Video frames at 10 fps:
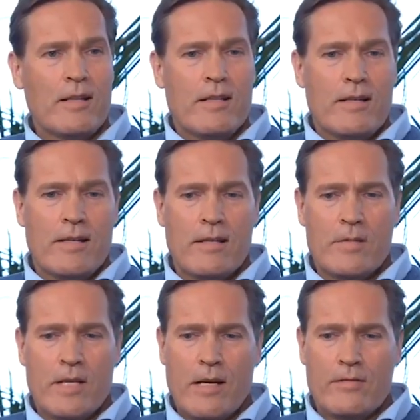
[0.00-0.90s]

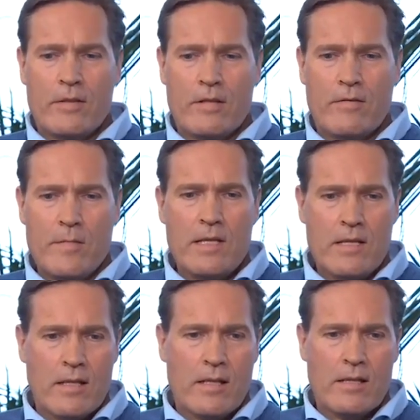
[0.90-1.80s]
story, but
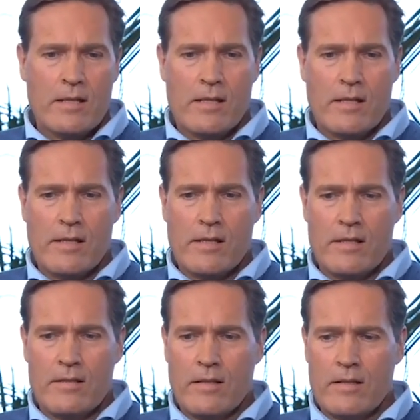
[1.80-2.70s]
she has a family.